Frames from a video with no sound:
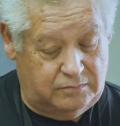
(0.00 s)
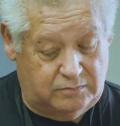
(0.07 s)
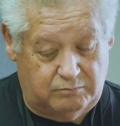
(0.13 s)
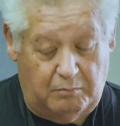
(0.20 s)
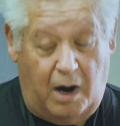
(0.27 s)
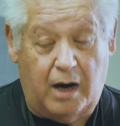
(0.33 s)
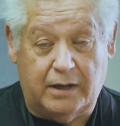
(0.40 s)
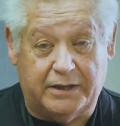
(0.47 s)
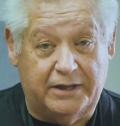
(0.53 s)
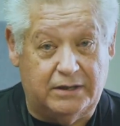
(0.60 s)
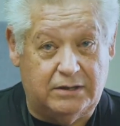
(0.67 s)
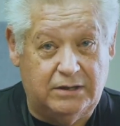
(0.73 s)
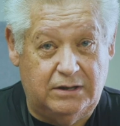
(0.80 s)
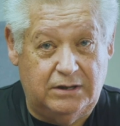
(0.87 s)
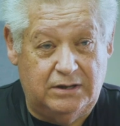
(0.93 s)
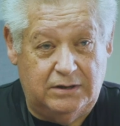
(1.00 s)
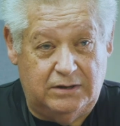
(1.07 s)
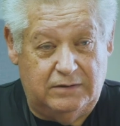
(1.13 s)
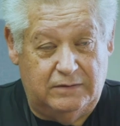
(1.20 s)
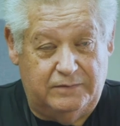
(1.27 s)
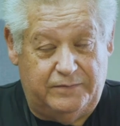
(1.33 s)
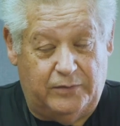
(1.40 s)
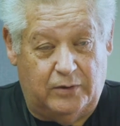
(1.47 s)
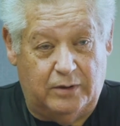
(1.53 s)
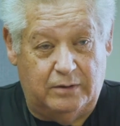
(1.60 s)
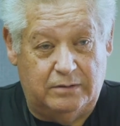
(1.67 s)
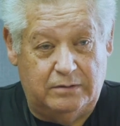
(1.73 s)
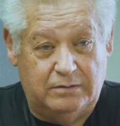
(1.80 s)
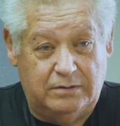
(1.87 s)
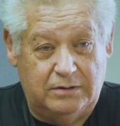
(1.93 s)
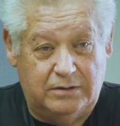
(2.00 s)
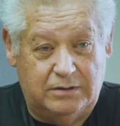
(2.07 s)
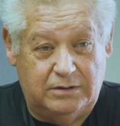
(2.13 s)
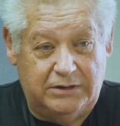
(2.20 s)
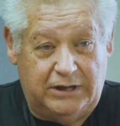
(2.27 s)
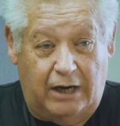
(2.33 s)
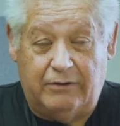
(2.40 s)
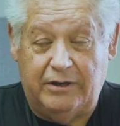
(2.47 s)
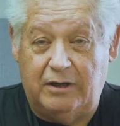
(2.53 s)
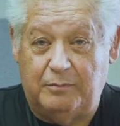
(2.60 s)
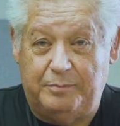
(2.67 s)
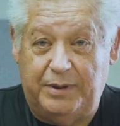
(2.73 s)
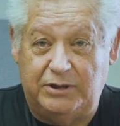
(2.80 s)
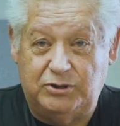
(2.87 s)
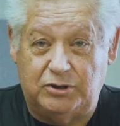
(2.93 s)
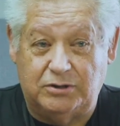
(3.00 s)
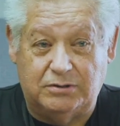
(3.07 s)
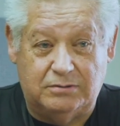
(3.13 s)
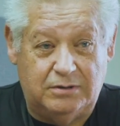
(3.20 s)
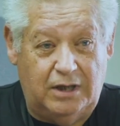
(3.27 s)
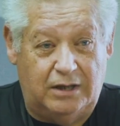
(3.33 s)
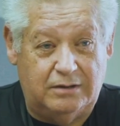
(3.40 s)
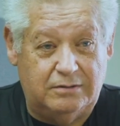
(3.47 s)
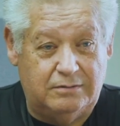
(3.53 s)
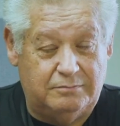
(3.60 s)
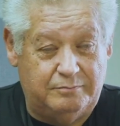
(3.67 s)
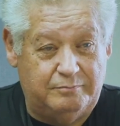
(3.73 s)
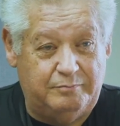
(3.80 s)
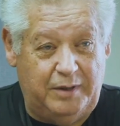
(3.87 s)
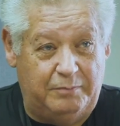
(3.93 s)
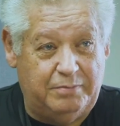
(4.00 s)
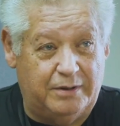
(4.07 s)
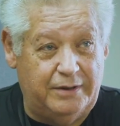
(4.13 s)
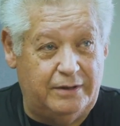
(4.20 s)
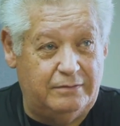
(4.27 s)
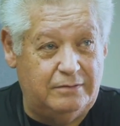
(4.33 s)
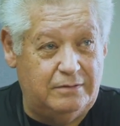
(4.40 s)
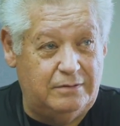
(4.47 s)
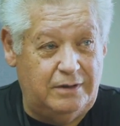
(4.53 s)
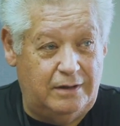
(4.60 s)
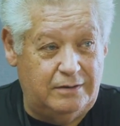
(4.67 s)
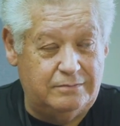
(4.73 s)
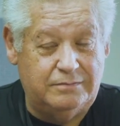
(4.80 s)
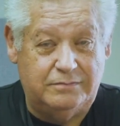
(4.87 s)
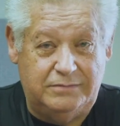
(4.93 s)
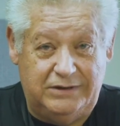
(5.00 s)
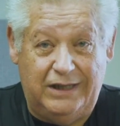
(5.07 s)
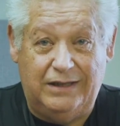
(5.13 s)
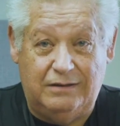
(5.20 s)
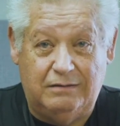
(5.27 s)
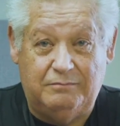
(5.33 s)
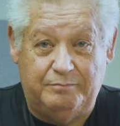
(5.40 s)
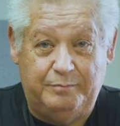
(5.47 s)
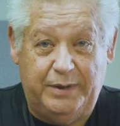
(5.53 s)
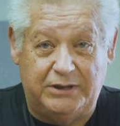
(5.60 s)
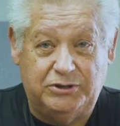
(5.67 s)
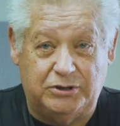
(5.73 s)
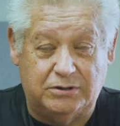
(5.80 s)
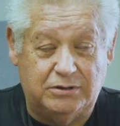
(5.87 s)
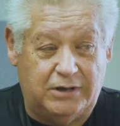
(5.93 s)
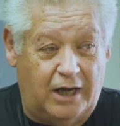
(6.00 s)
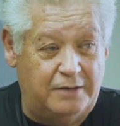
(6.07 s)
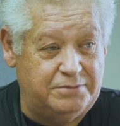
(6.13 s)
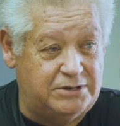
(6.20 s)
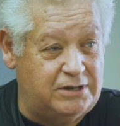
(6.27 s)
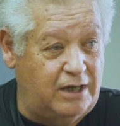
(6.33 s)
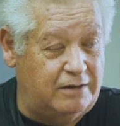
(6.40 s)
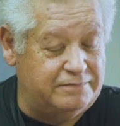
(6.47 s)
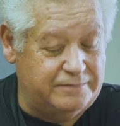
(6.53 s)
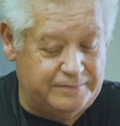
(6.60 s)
market for carrier pigeon and people that did pigeon type stuff.